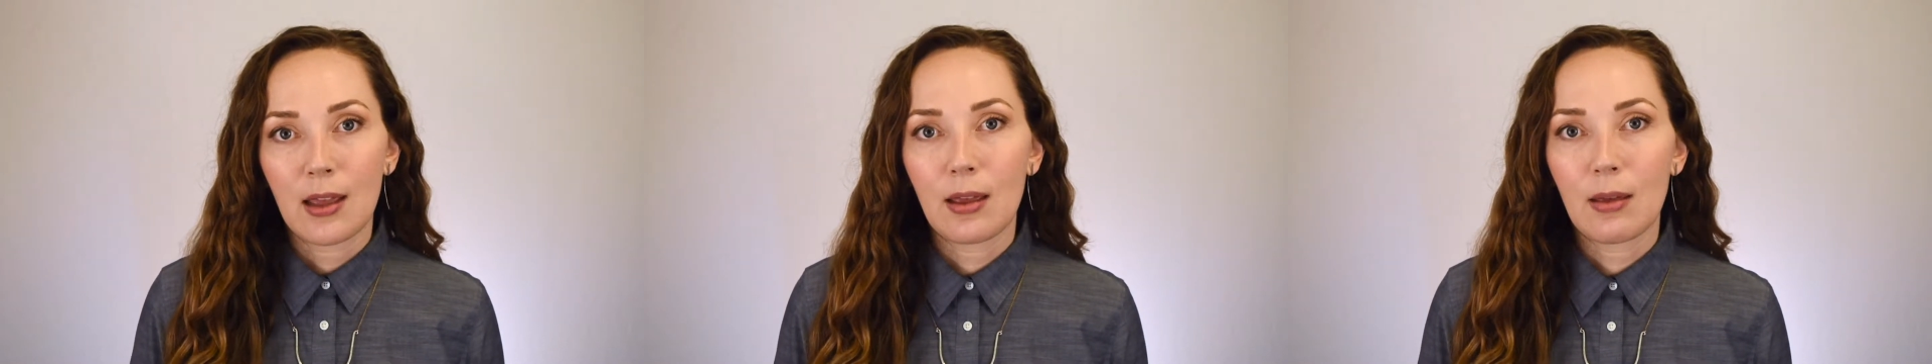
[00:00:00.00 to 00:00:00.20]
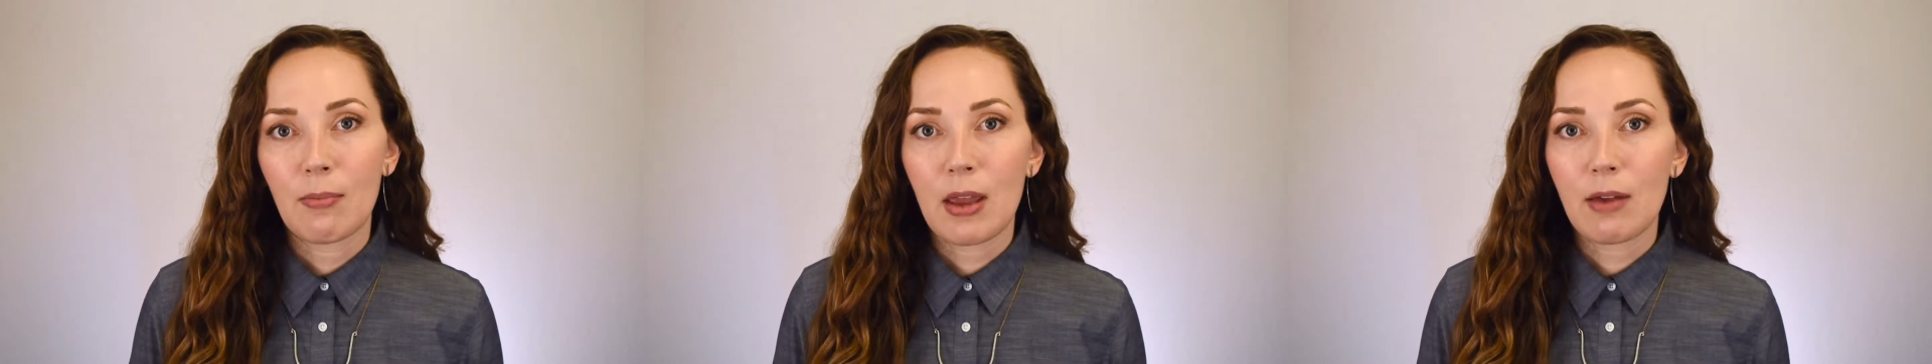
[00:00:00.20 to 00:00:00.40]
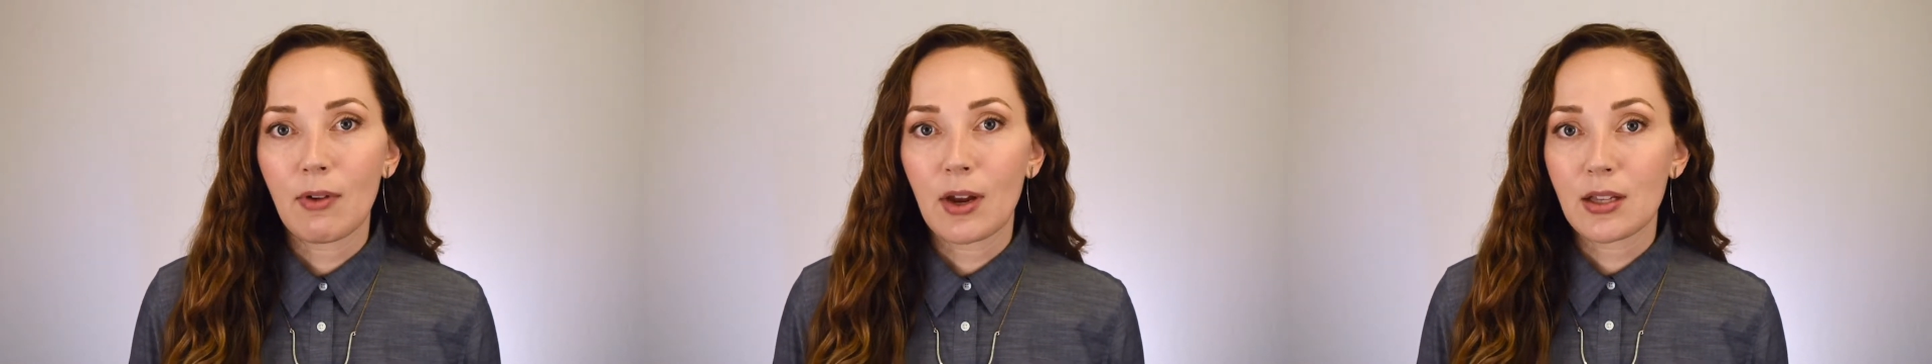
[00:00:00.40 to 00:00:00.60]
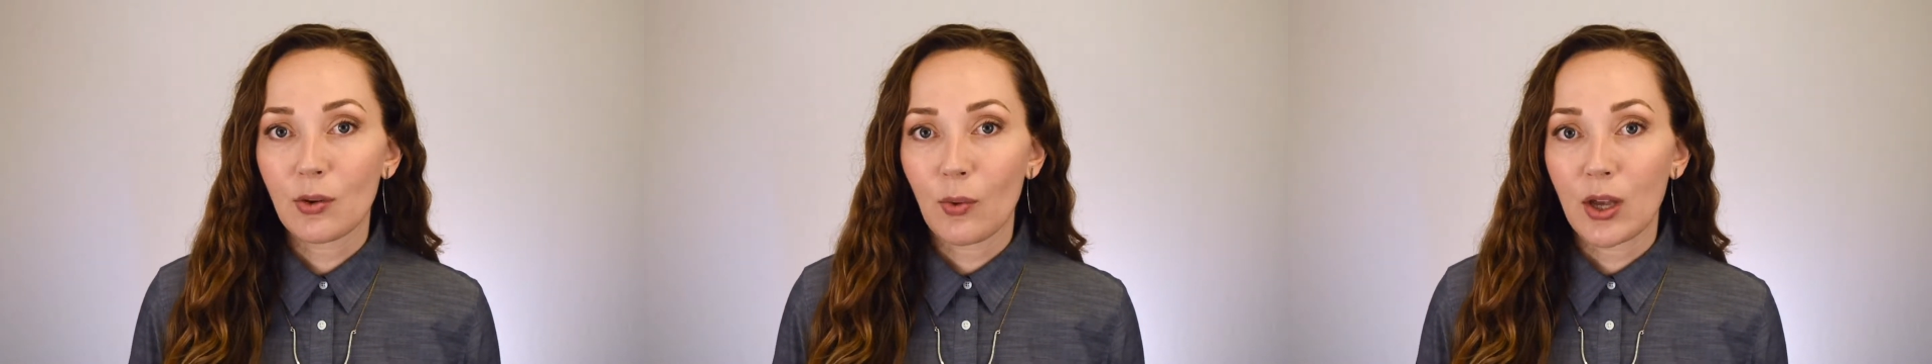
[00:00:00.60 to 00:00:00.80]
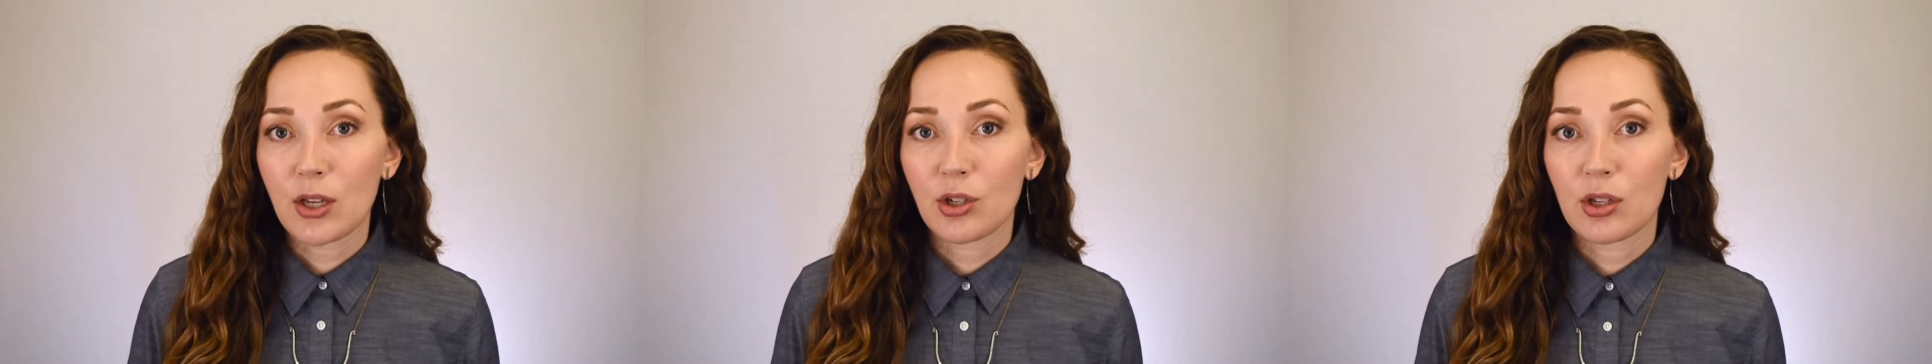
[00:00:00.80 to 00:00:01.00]
it may raise
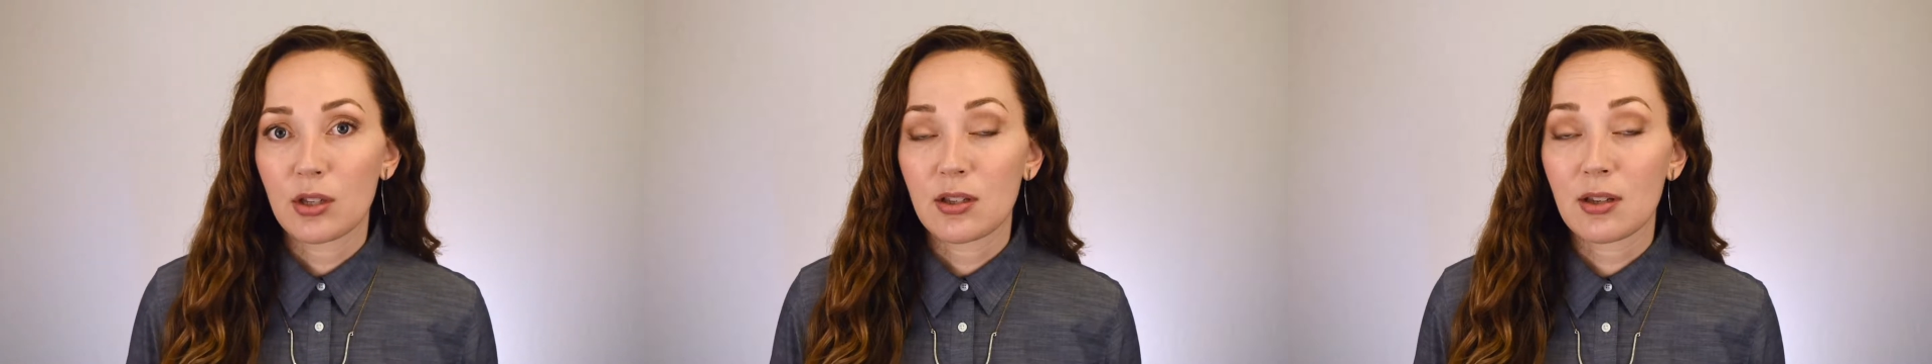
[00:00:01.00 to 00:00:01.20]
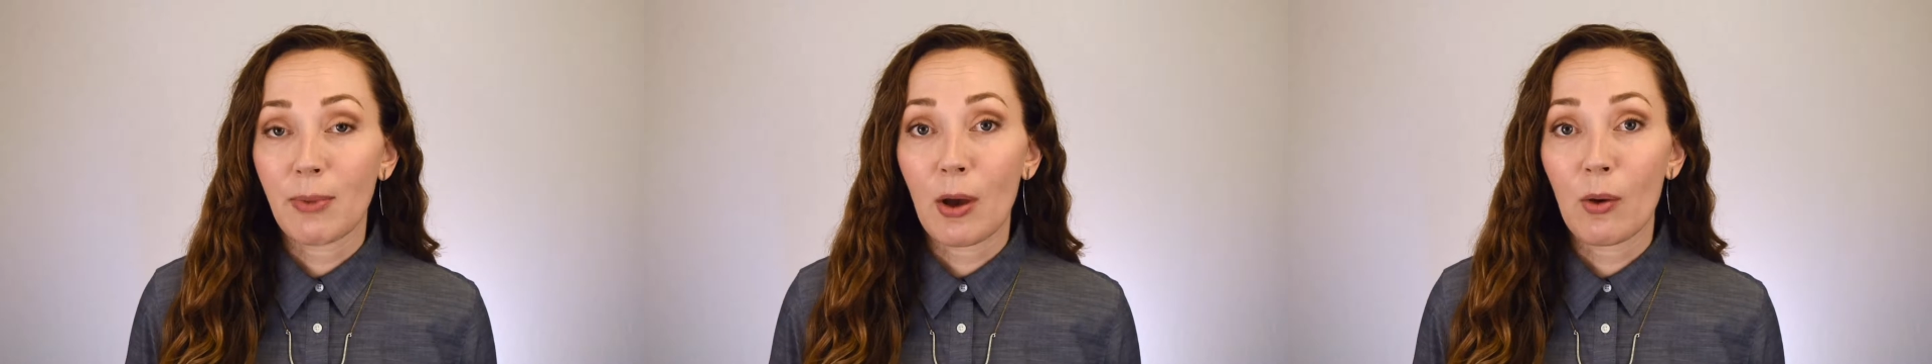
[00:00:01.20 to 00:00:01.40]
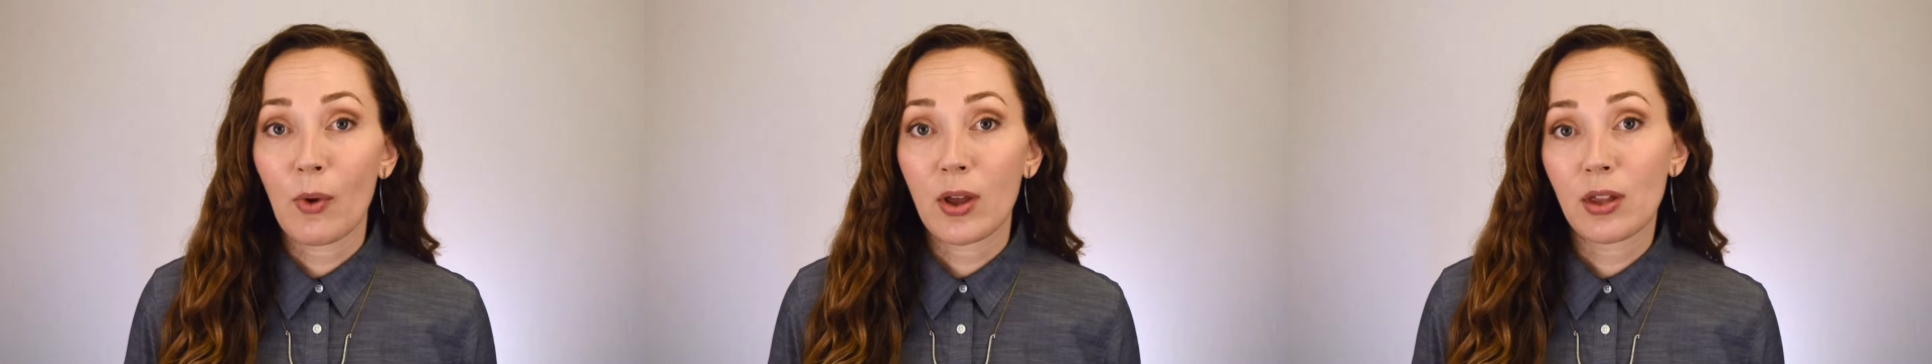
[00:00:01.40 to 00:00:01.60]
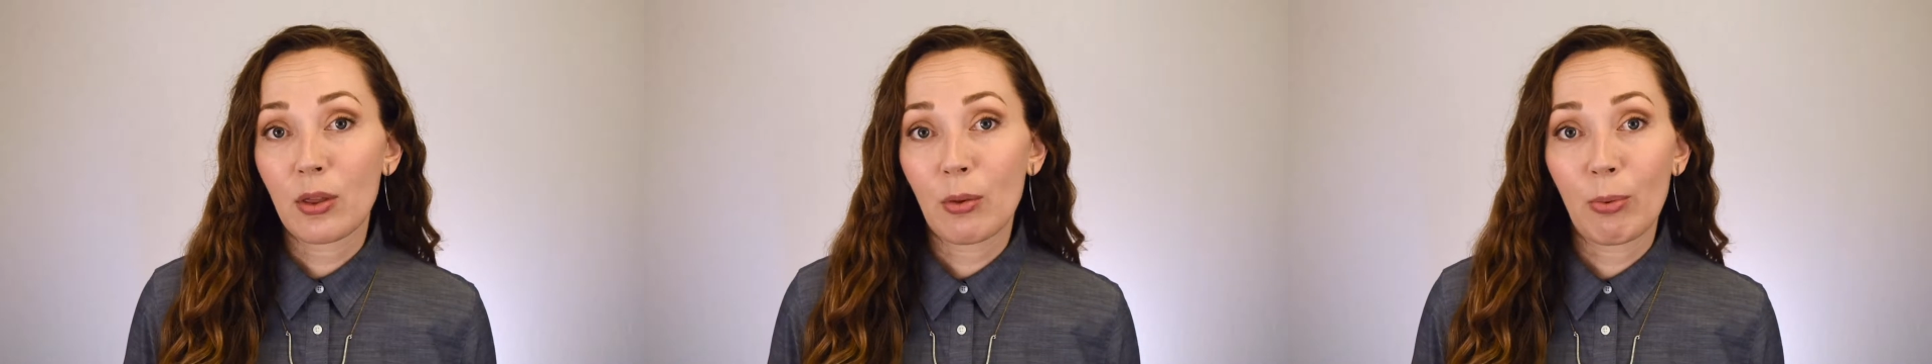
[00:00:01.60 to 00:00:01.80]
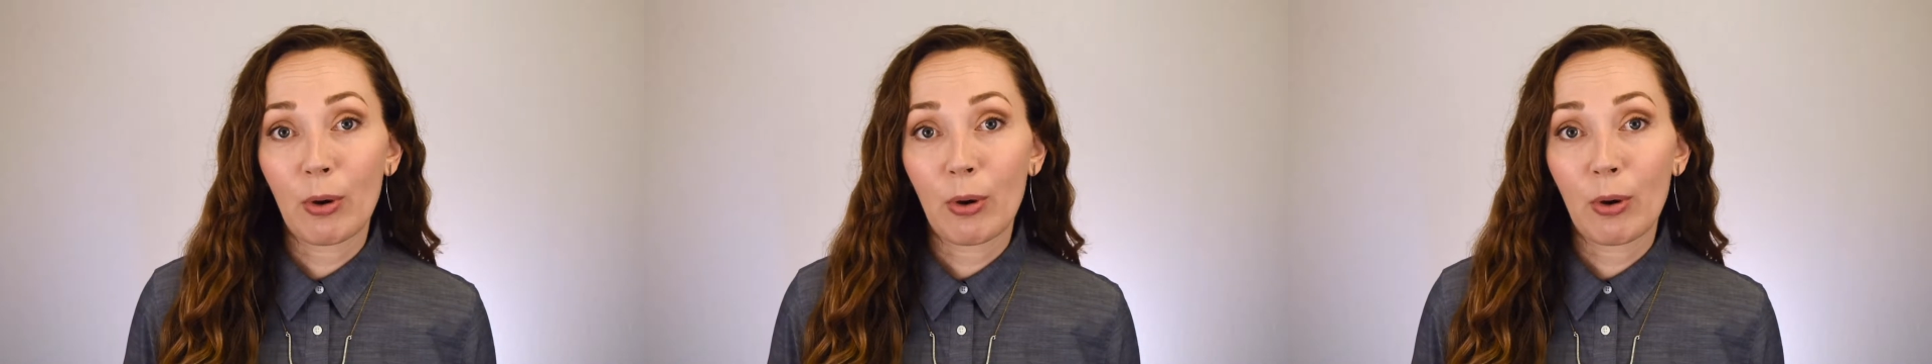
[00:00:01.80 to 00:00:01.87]
questions about whether the